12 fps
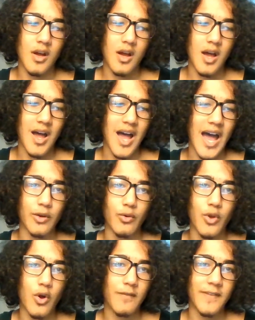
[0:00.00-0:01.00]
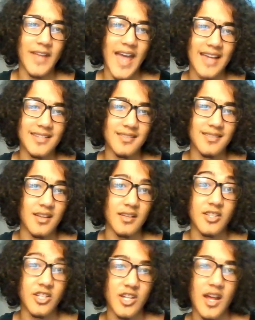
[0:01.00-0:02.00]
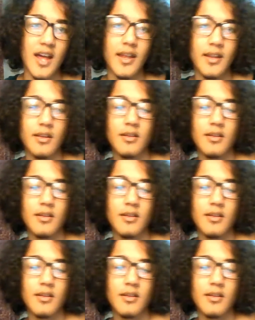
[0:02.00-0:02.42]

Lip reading: I don't know if he has sunshine